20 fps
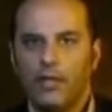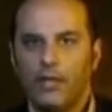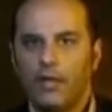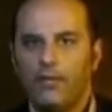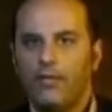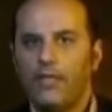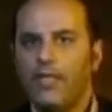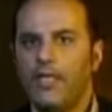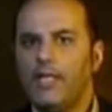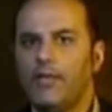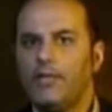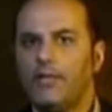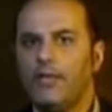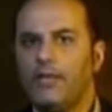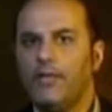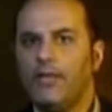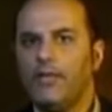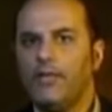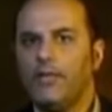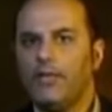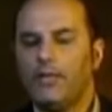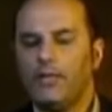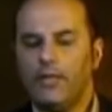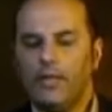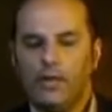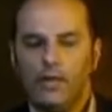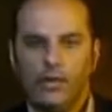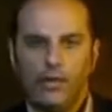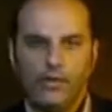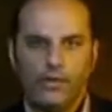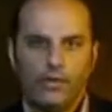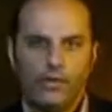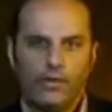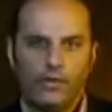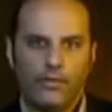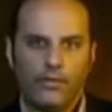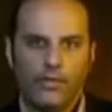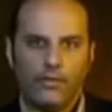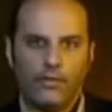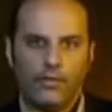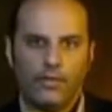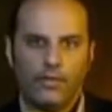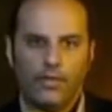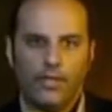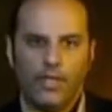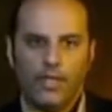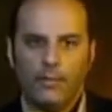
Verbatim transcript: of the nature of evil and the origins of evil,